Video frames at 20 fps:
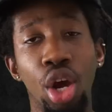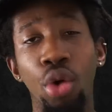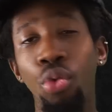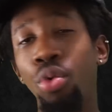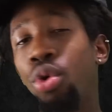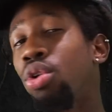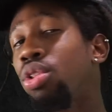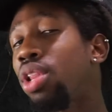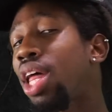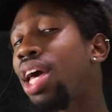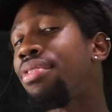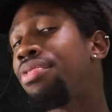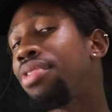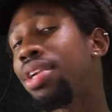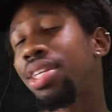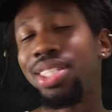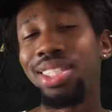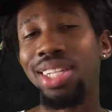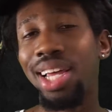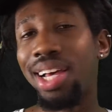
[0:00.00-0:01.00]
Real life
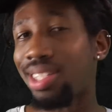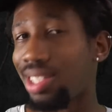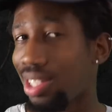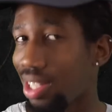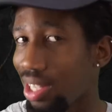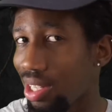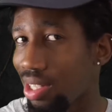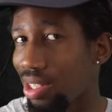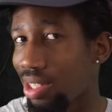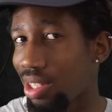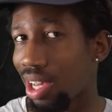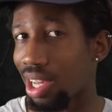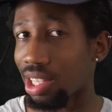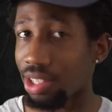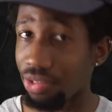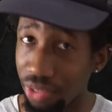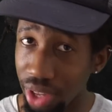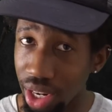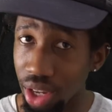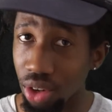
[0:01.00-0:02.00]
isn't as easy
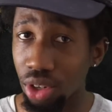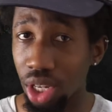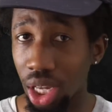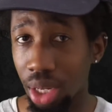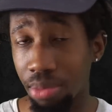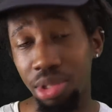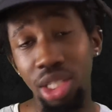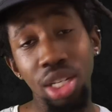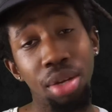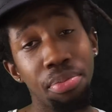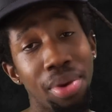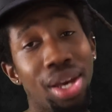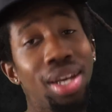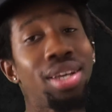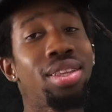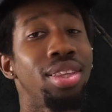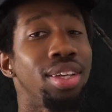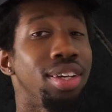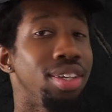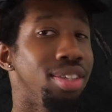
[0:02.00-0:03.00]
as video games can
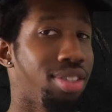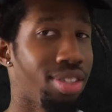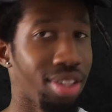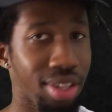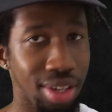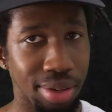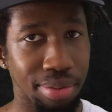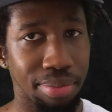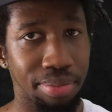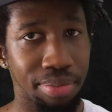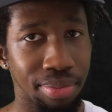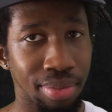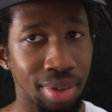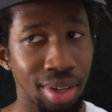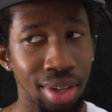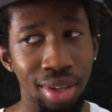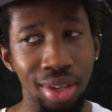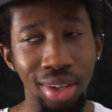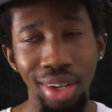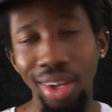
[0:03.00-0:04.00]
make things seem.
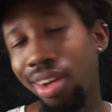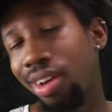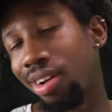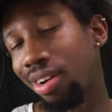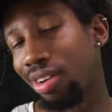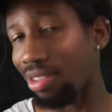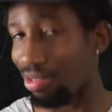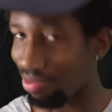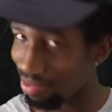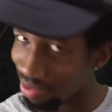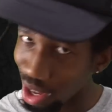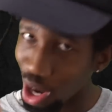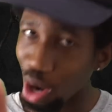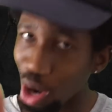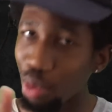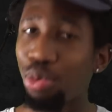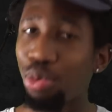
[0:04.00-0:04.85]
Here, I'll